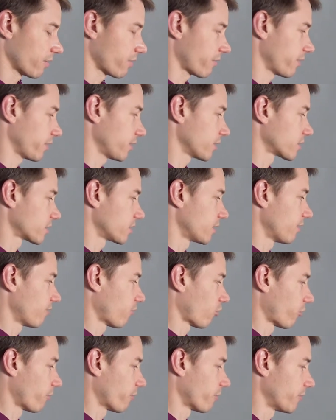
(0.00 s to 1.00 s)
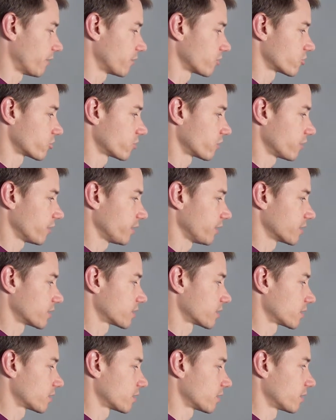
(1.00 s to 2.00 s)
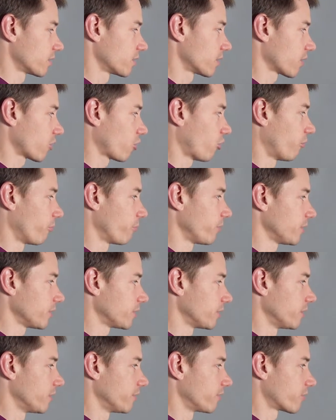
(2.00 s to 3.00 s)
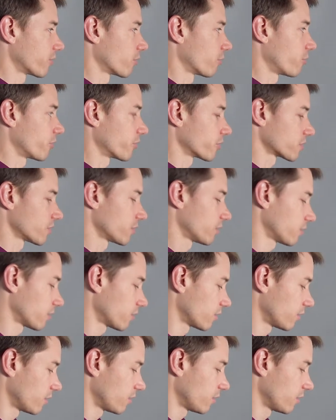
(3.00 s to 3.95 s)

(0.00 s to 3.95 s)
This development manager is completely different person.